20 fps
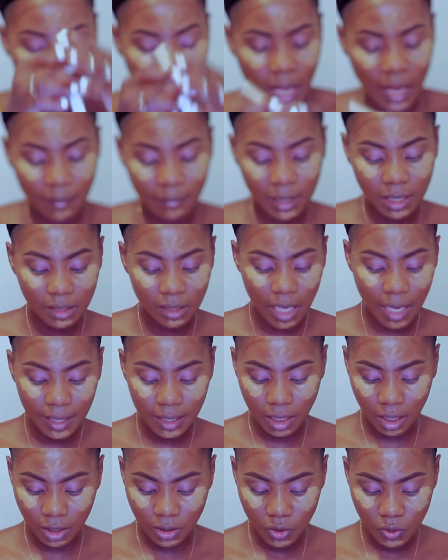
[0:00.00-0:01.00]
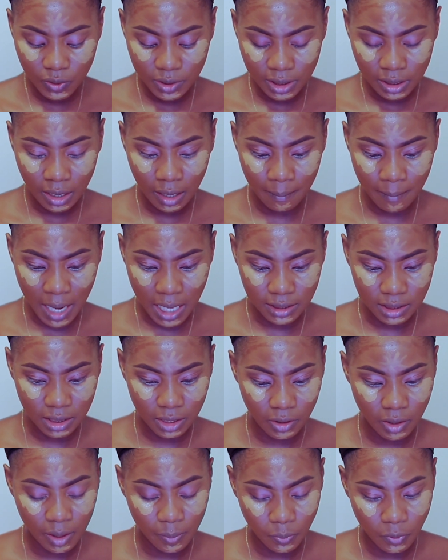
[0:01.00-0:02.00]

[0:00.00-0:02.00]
I mean, like, using a mascara